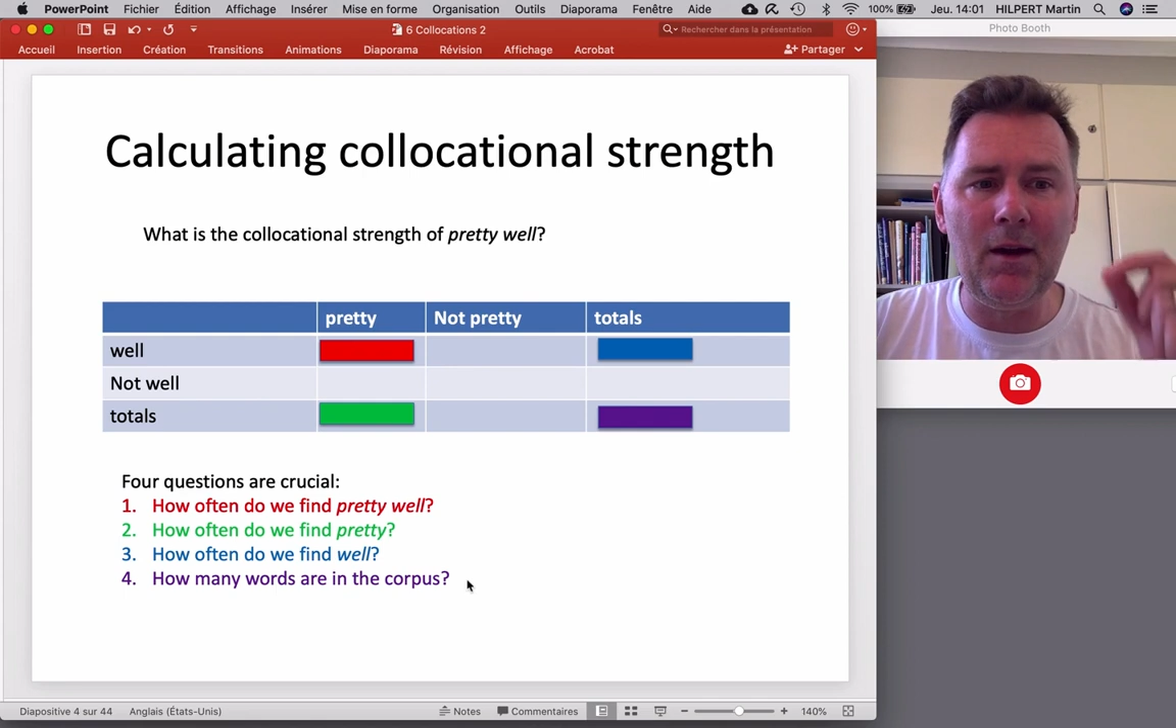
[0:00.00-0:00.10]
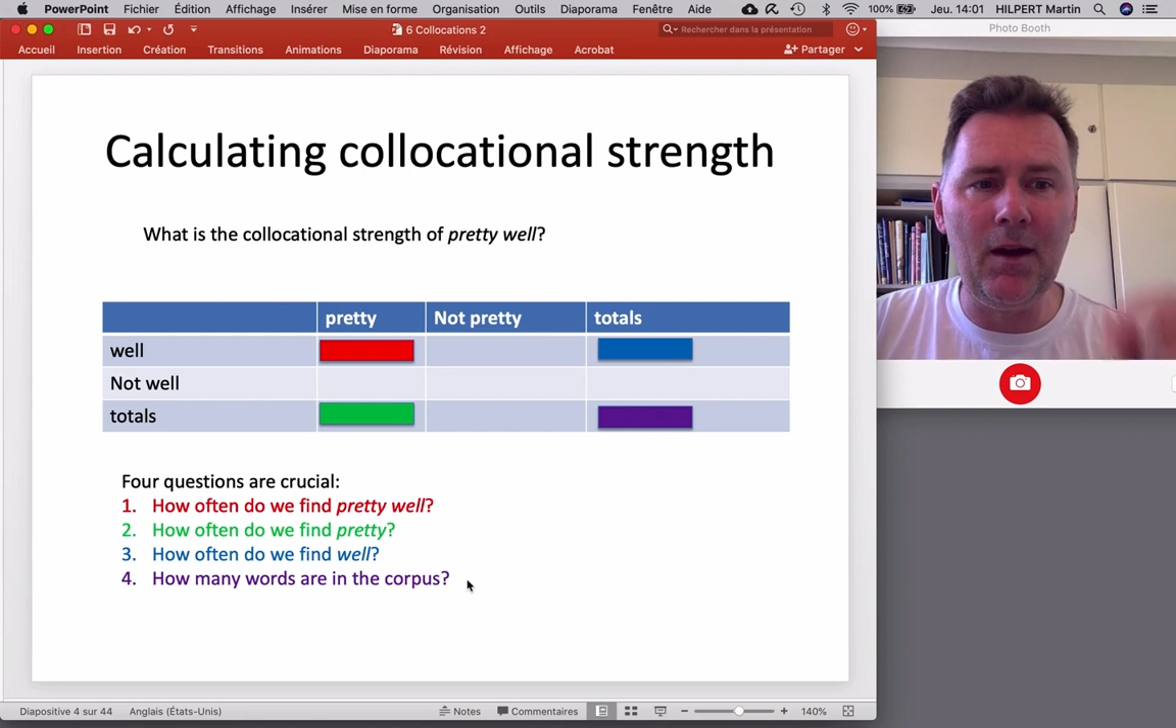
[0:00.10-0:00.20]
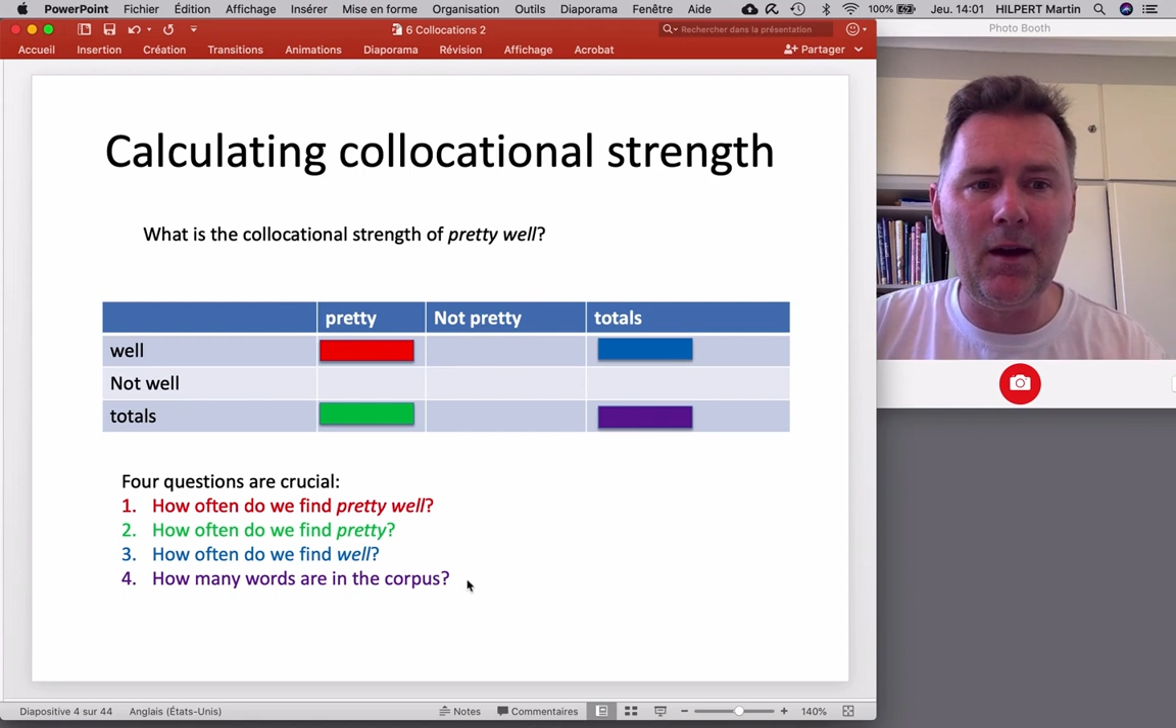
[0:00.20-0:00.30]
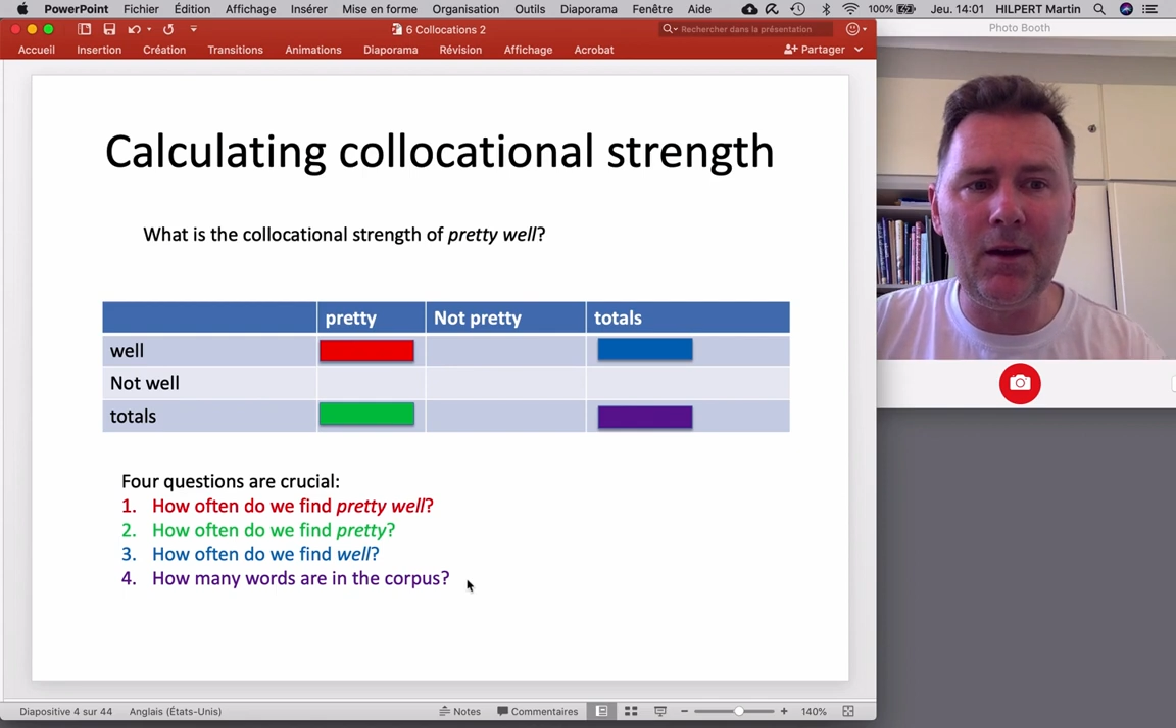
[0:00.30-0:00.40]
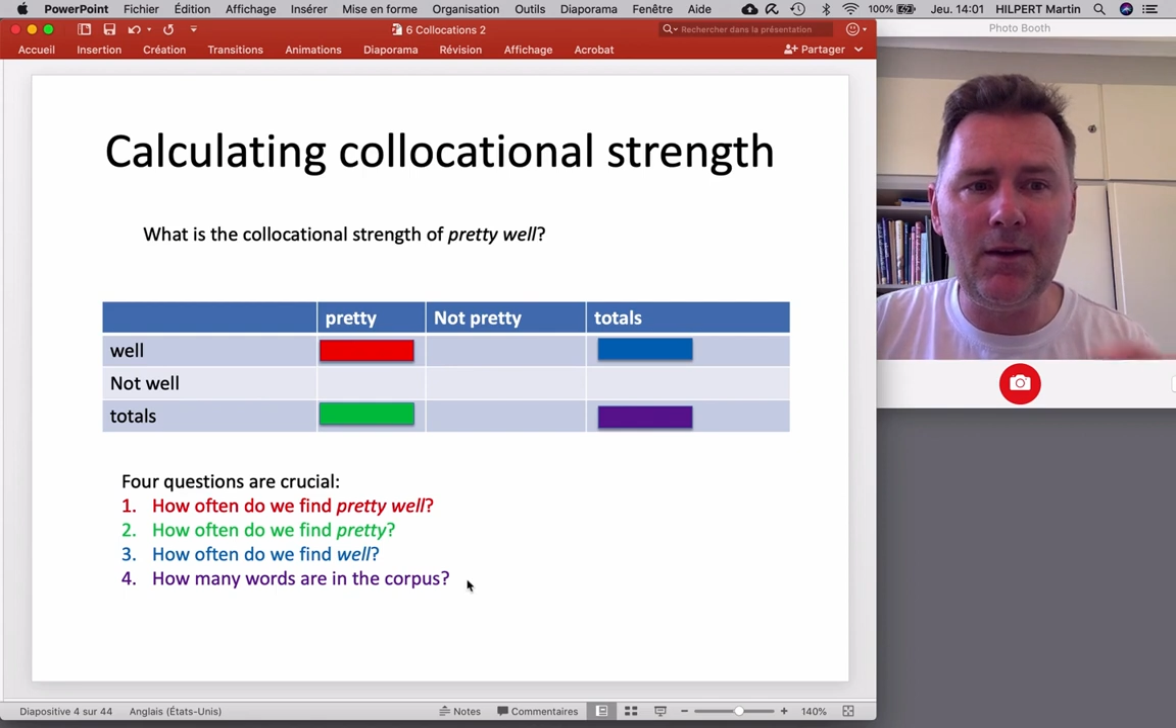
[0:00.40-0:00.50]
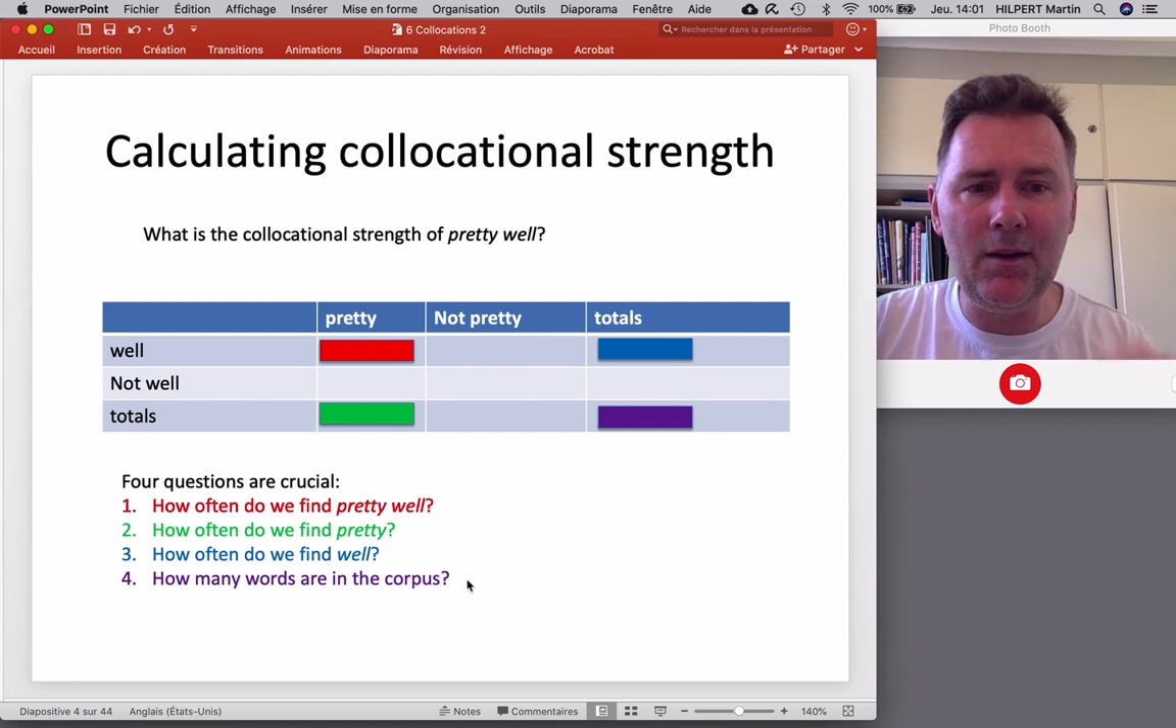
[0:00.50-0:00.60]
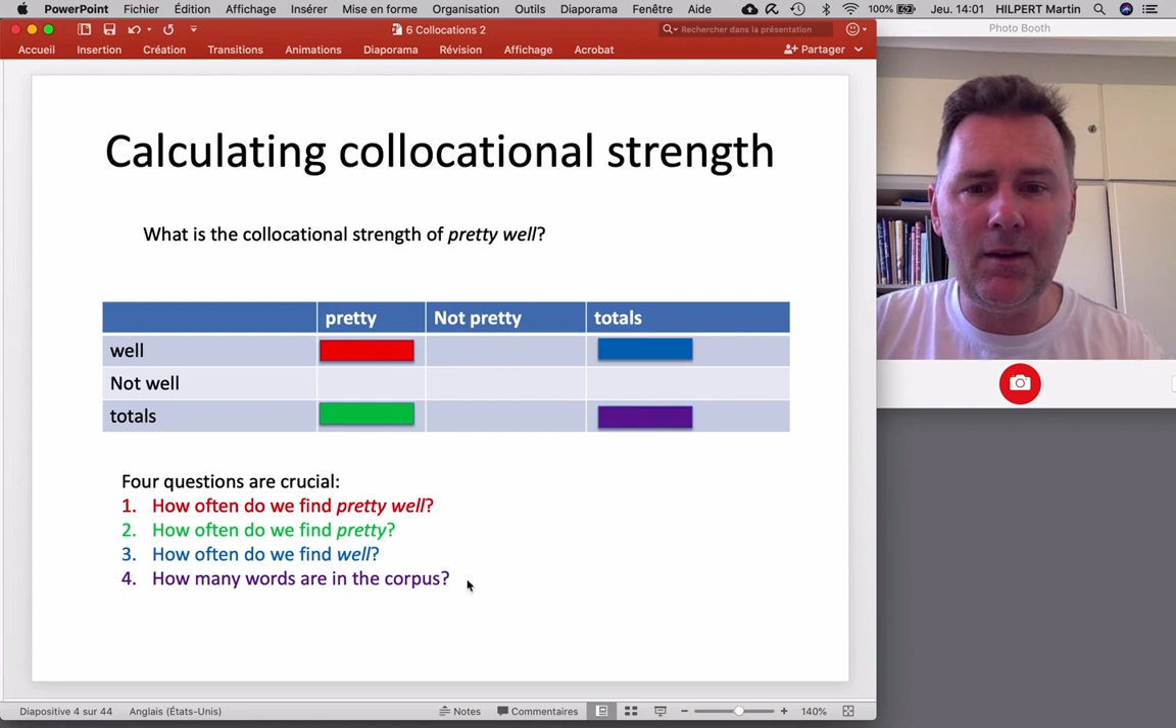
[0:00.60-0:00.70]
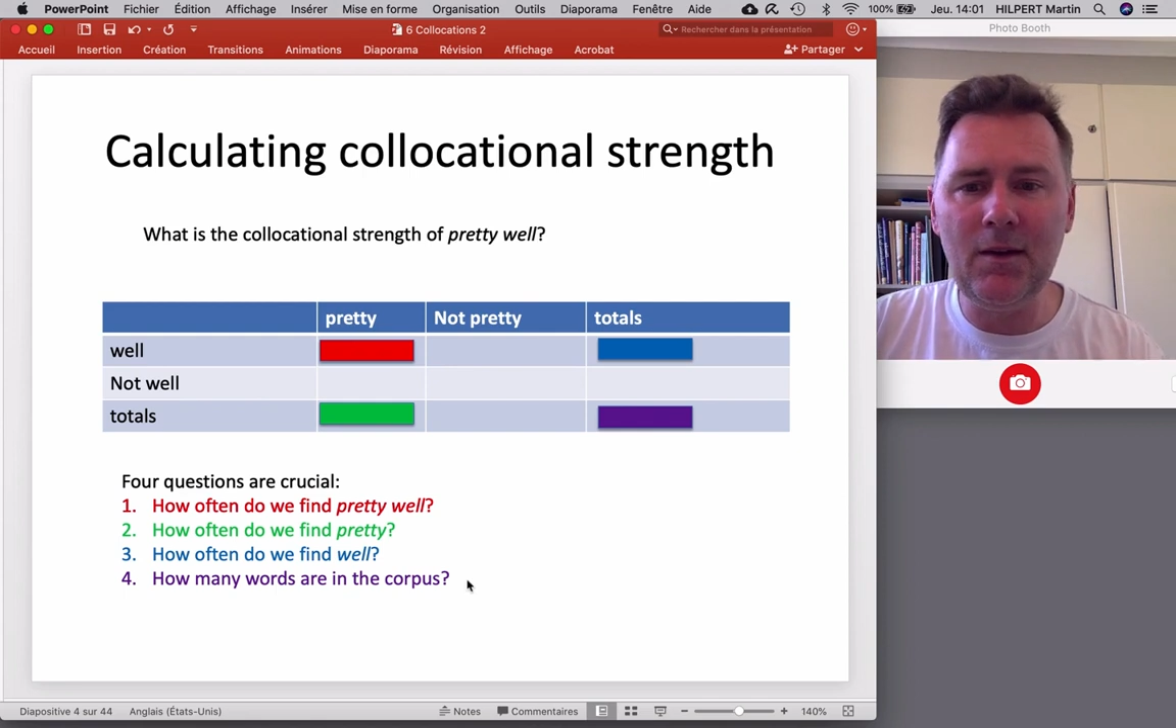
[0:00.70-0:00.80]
and in